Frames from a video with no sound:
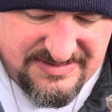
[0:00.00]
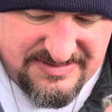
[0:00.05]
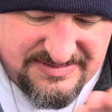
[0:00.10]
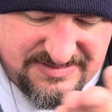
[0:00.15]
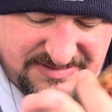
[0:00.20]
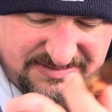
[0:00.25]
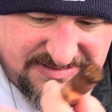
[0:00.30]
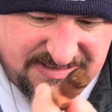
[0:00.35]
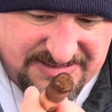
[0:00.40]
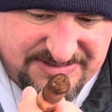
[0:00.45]

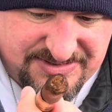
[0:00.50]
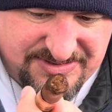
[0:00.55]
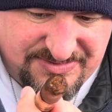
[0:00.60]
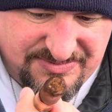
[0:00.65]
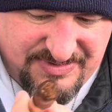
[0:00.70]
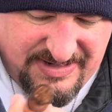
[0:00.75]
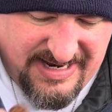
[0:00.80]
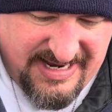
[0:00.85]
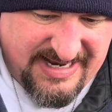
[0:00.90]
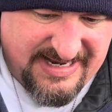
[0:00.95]
The less you
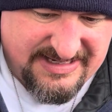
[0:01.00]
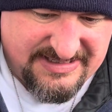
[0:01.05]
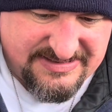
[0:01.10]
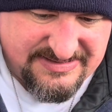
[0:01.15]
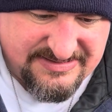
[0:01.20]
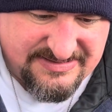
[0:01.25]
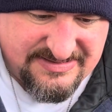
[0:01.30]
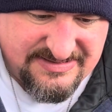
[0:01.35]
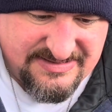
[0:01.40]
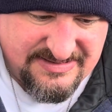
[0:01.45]
ask
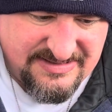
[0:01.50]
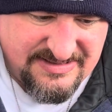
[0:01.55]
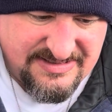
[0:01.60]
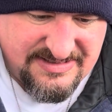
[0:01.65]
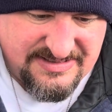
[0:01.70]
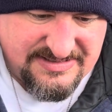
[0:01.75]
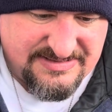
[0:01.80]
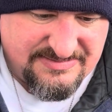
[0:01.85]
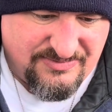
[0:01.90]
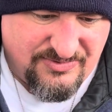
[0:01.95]

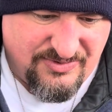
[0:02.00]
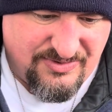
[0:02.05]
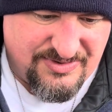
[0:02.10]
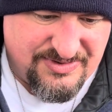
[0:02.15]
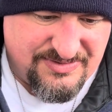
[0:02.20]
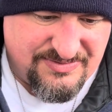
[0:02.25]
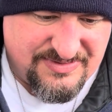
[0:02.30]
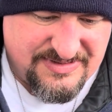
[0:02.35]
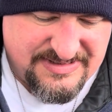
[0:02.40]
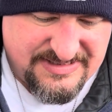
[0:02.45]
and the more
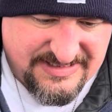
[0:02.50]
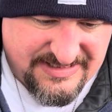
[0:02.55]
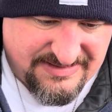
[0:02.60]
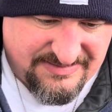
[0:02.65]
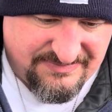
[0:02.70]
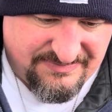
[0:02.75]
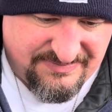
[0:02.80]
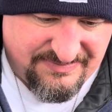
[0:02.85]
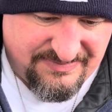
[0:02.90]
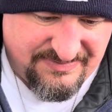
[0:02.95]
you give,
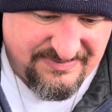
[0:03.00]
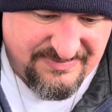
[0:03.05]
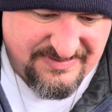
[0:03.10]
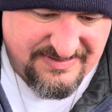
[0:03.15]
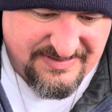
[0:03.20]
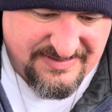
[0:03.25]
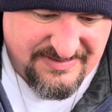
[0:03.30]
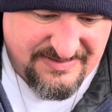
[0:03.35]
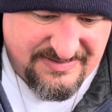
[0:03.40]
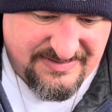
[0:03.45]

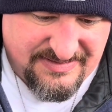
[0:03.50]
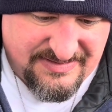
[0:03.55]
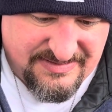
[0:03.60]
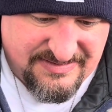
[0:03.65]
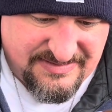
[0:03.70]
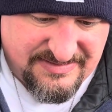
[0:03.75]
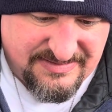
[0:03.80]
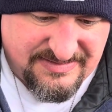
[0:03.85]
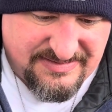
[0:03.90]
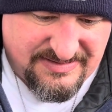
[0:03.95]

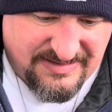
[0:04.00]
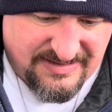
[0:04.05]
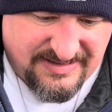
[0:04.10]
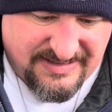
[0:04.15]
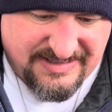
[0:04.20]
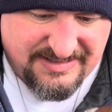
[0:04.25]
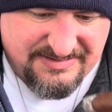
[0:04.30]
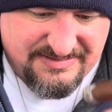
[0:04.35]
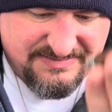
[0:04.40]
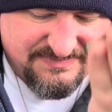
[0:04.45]
the
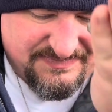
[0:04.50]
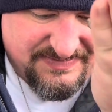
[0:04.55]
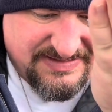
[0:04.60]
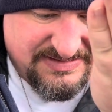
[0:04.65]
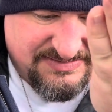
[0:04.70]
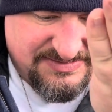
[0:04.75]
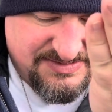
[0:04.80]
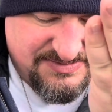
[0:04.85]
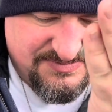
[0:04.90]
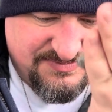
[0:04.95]
higher the
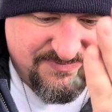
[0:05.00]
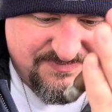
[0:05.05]
value.